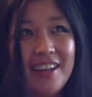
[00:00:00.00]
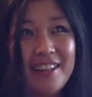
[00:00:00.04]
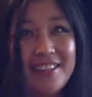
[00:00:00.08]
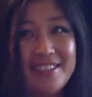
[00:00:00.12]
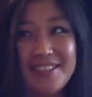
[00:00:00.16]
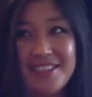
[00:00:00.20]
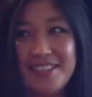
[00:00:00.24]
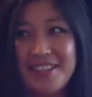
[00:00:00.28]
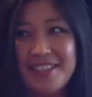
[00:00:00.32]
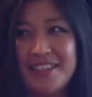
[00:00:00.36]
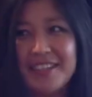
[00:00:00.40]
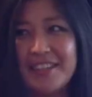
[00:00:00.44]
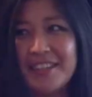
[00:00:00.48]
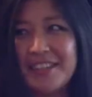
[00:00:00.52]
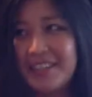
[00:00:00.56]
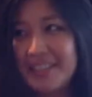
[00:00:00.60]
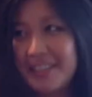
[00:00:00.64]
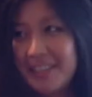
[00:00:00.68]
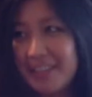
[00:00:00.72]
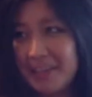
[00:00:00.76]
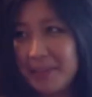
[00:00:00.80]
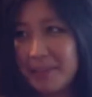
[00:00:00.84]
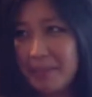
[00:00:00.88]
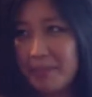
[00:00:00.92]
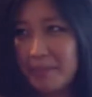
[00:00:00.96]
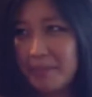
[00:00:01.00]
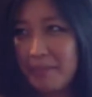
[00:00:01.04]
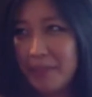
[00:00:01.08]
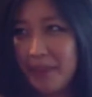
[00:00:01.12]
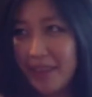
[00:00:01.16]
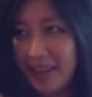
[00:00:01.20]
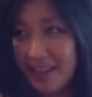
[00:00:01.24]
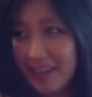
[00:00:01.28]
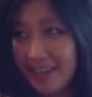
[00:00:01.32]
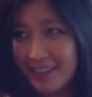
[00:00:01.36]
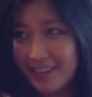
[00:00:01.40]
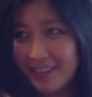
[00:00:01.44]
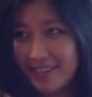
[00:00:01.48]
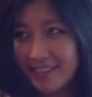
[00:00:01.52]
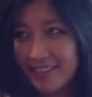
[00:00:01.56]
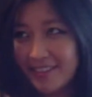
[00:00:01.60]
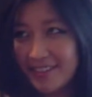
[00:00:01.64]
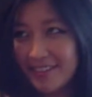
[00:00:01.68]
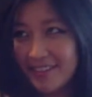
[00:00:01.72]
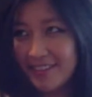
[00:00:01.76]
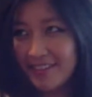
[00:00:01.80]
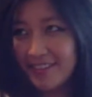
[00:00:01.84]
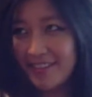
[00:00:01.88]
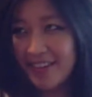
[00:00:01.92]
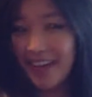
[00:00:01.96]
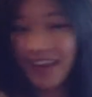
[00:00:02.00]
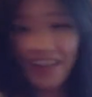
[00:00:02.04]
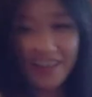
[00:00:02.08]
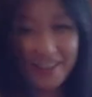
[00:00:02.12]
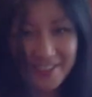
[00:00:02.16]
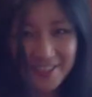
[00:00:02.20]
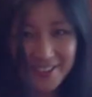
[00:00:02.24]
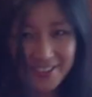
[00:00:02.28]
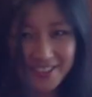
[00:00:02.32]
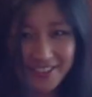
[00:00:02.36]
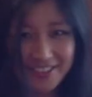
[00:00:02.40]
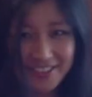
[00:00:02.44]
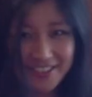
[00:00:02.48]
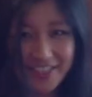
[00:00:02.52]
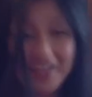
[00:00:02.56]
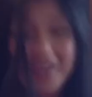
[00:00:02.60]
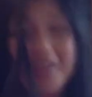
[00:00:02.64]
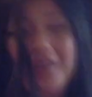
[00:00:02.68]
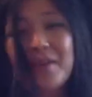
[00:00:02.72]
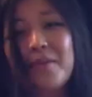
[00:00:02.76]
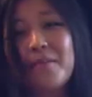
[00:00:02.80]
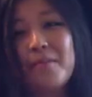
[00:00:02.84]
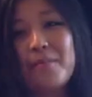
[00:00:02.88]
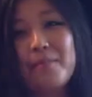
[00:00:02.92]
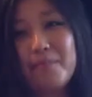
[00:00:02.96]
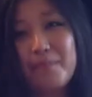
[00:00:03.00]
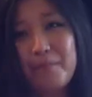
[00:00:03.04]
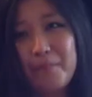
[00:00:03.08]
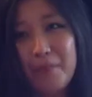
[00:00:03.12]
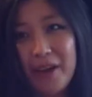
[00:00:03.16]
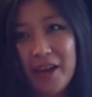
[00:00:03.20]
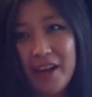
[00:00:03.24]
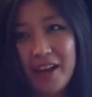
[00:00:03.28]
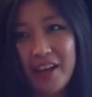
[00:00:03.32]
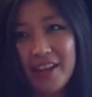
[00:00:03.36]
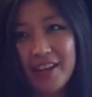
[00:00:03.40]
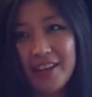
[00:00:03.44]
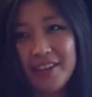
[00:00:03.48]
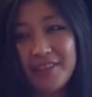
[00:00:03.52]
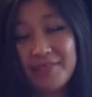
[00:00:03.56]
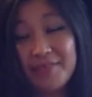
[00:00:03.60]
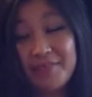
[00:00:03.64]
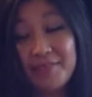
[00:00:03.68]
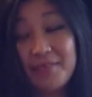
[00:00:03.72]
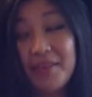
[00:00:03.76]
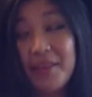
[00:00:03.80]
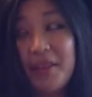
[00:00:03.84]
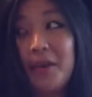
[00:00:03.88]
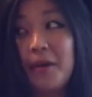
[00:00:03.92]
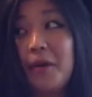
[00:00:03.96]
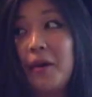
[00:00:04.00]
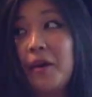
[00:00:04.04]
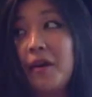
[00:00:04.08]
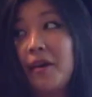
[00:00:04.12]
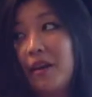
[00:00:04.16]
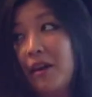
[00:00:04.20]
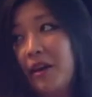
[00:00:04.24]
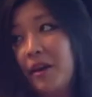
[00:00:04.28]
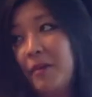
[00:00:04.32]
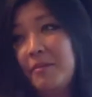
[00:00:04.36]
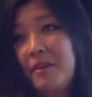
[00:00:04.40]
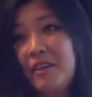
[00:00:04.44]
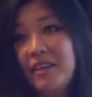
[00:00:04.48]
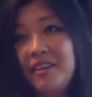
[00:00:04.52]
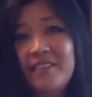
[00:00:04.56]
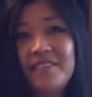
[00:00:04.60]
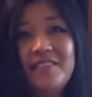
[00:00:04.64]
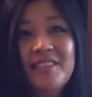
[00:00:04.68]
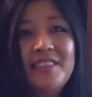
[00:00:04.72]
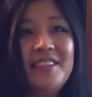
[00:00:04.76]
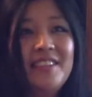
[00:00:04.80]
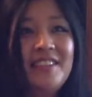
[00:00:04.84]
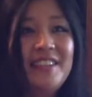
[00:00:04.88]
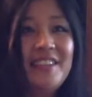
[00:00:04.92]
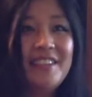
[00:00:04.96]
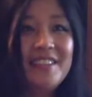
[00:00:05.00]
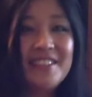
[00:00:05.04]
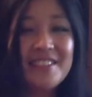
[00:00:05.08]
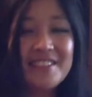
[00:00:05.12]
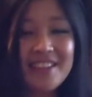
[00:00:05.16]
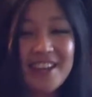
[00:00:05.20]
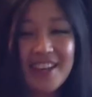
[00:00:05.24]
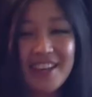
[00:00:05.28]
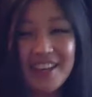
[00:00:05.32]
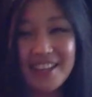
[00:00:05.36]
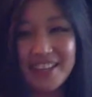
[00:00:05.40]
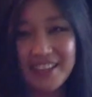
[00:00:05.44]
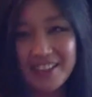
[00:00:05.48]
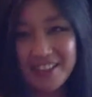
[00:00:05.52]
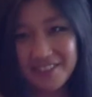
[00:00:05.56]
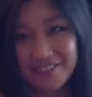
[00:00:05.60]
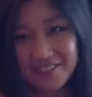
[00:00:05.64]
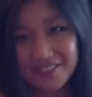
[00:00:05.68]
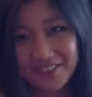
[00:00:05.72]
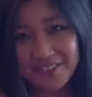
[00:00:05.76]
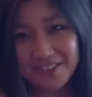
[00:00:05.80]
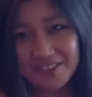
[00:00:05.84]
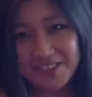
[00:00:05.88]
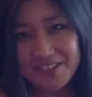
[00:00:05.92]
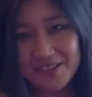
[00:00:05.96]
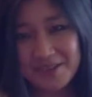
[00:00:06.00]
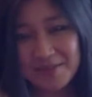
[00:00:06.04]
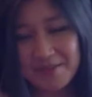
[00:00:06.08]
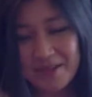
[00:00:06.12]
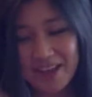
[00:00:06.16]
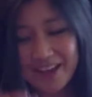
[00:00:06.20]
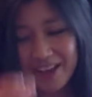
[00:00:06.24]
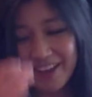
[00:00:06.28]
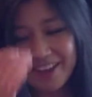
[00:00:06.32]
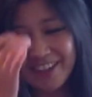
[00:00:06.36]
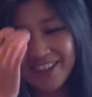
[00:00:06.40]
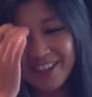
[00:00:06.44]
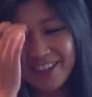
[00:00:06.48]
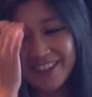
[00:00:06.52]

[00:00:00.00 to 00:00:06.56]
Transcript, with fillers: such a clickbait title, but I mean, T's gotta get the views somehow.